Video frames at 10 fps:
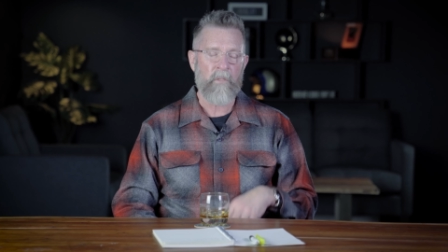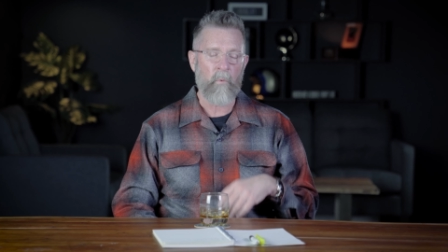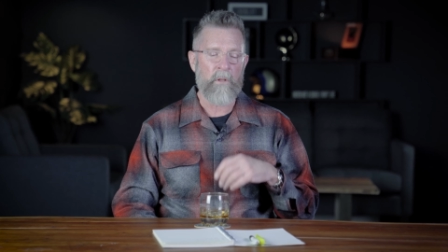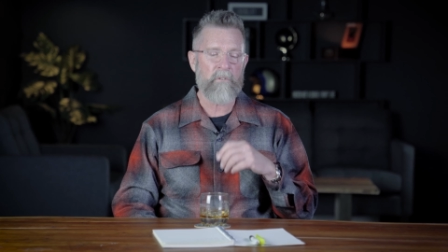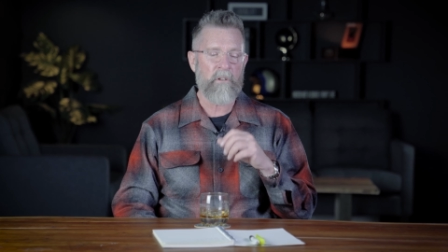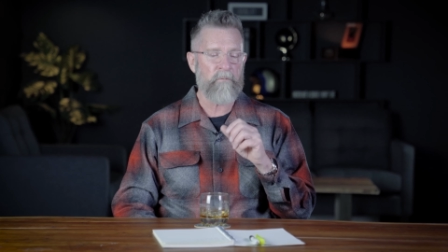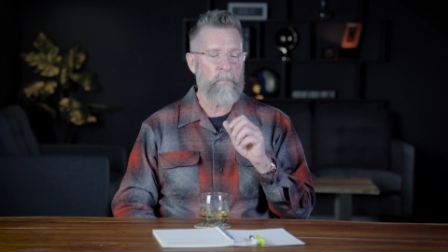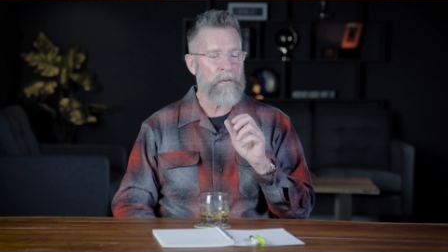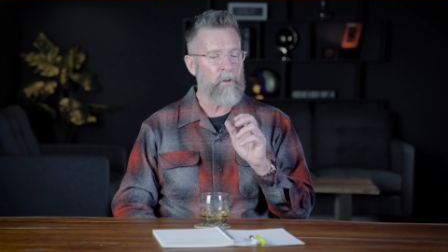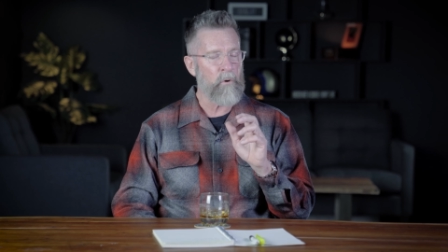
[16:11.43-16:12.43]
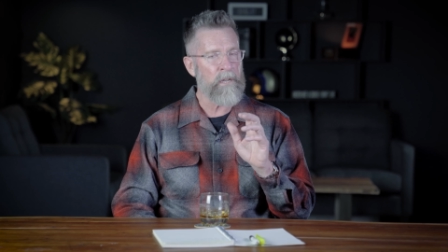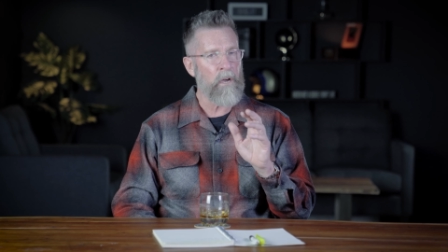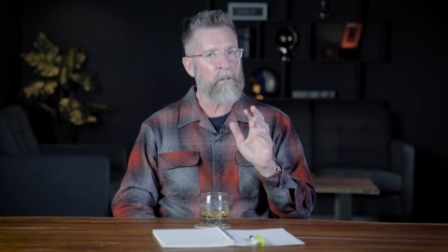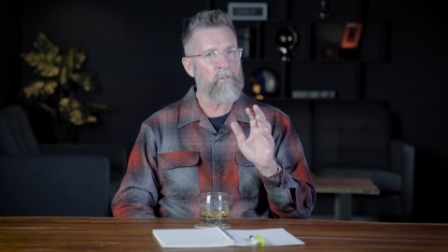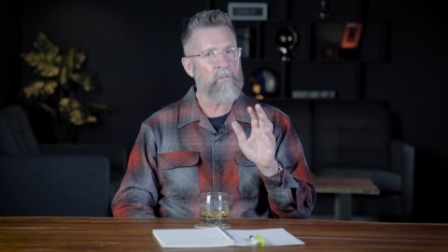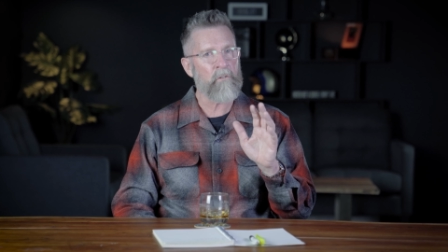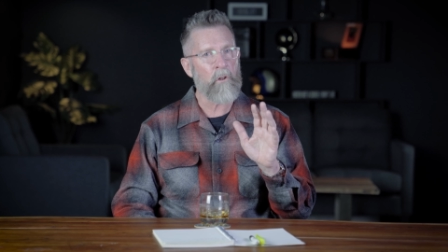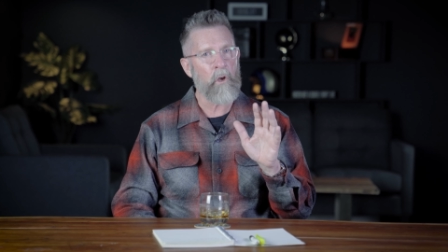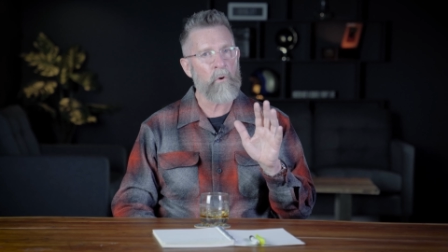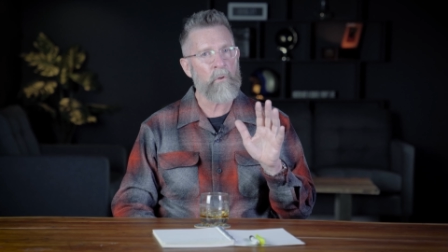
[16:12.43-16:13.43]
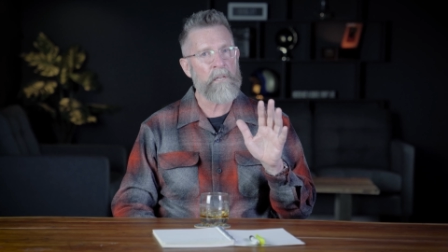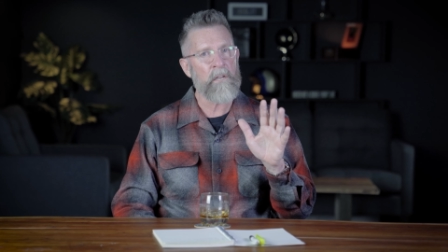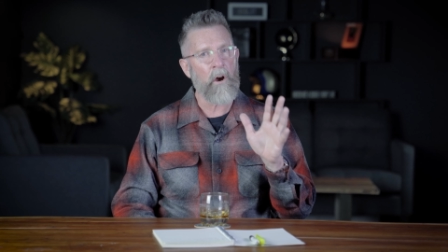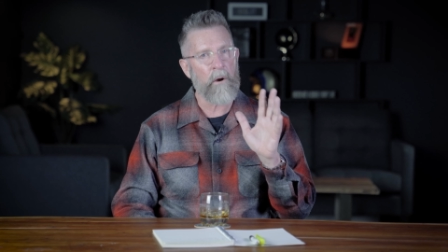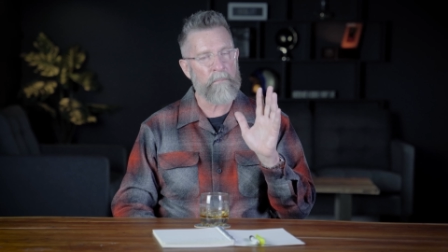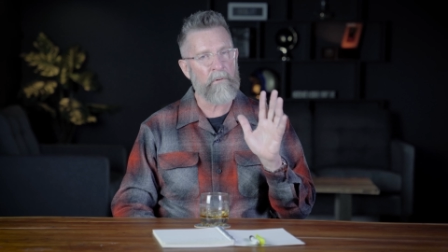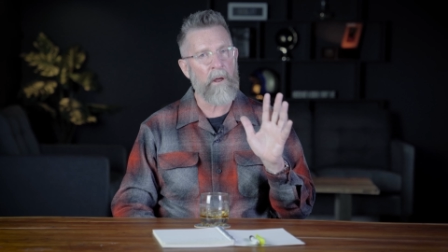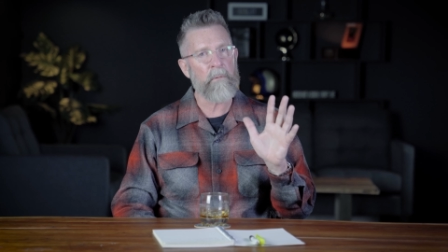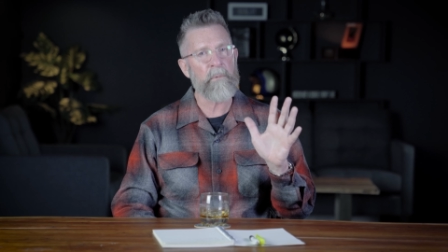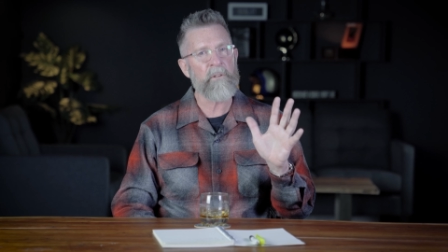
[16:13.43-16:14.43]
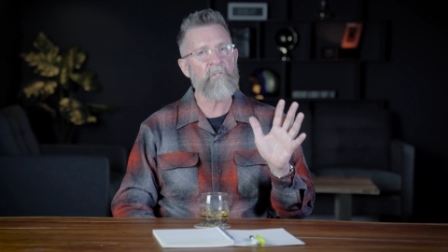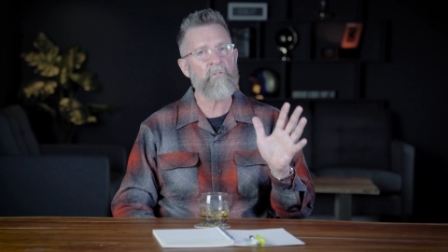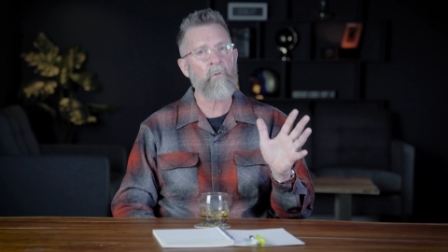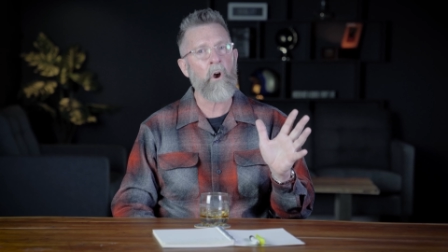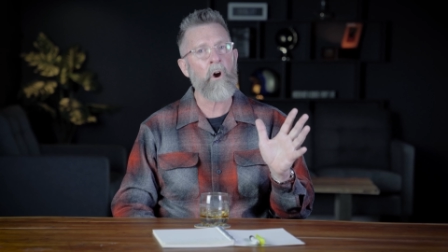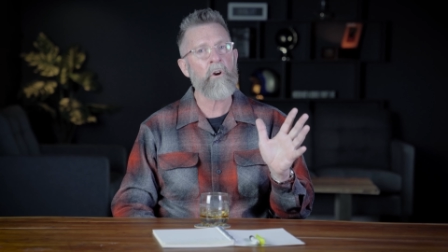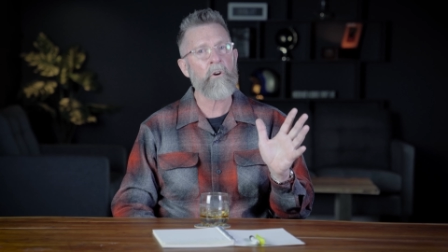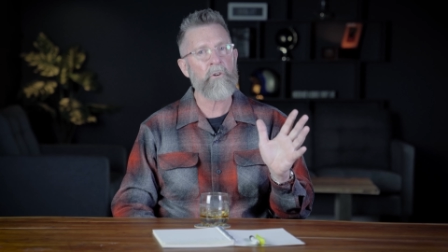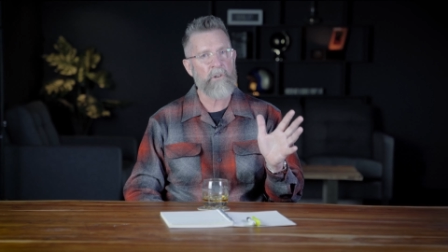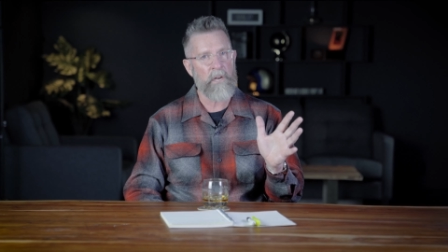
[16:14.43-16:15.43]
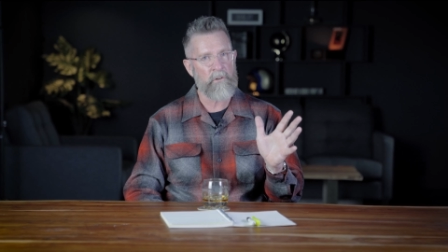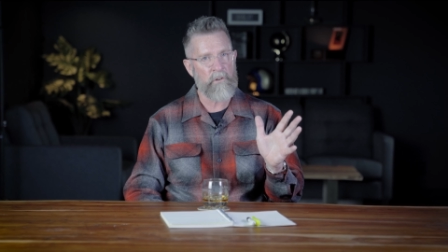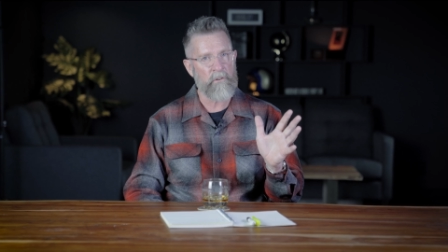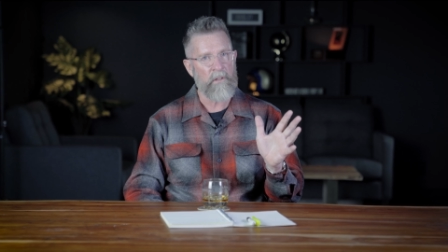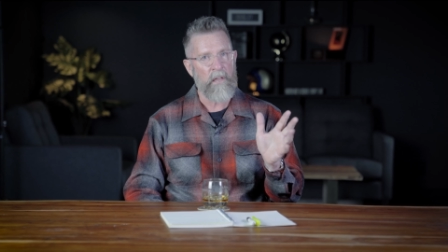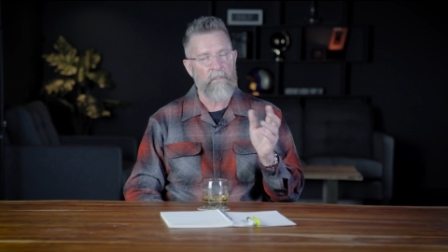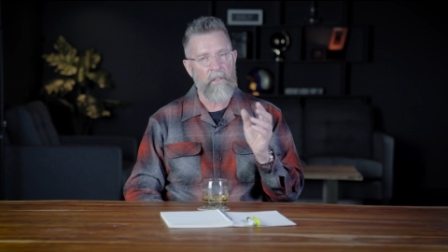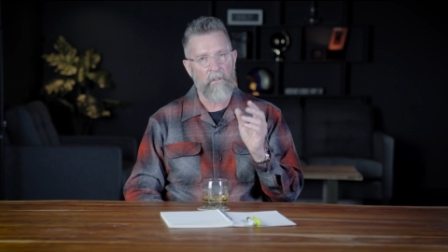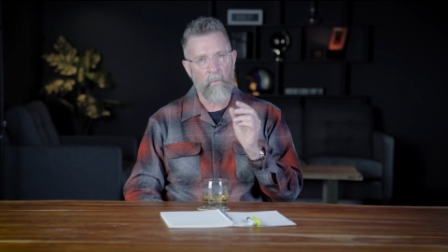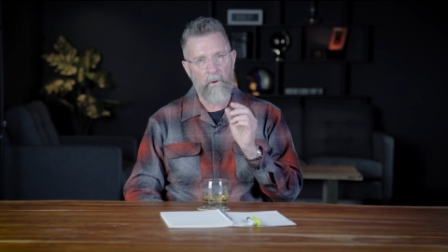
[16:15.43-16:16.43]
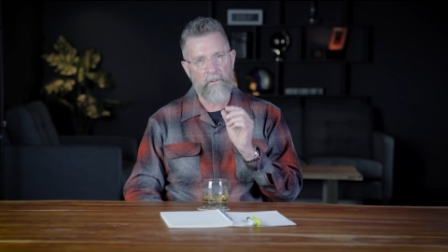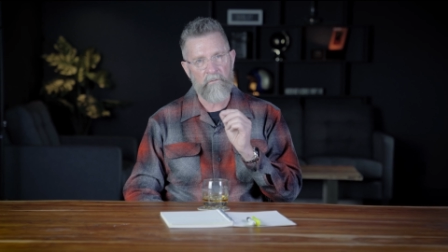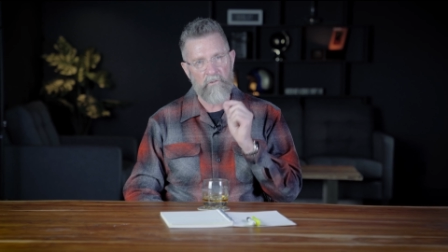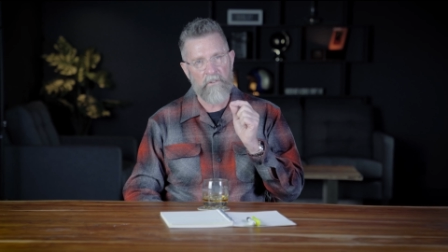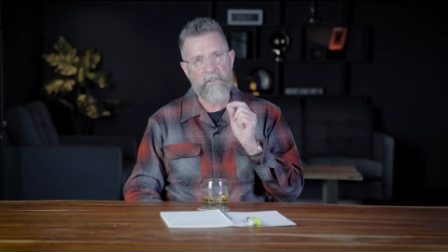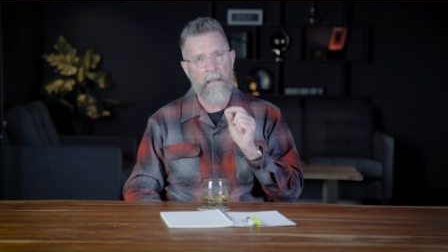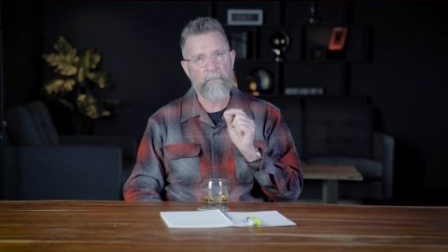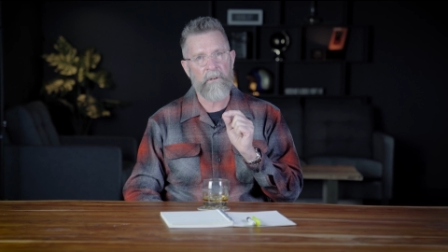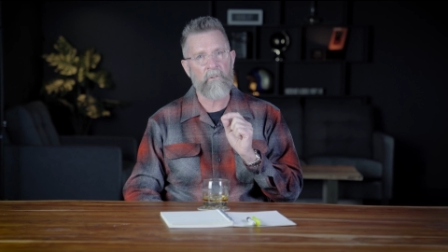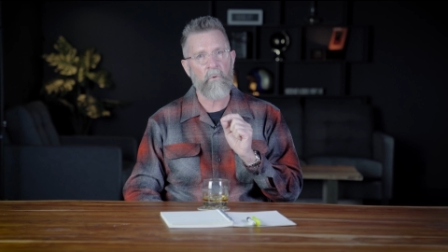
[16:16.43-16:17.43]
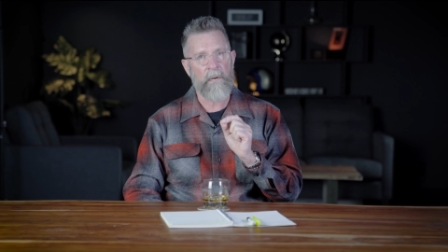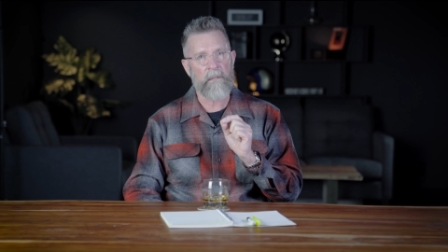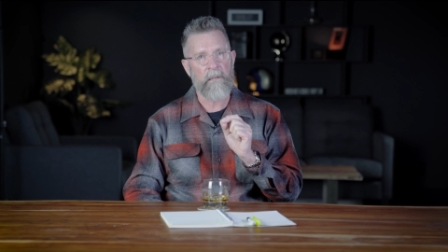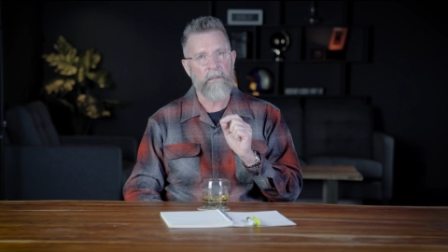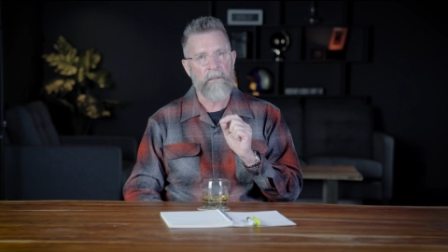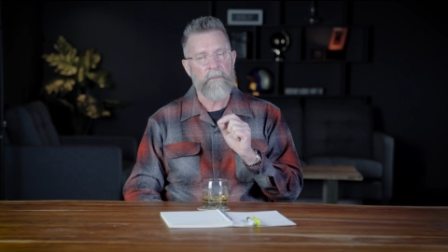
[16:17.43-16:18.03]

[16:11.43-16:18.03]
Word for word: The ones that have been going on slowly are probably stronger changes than the ones that just happened quickly.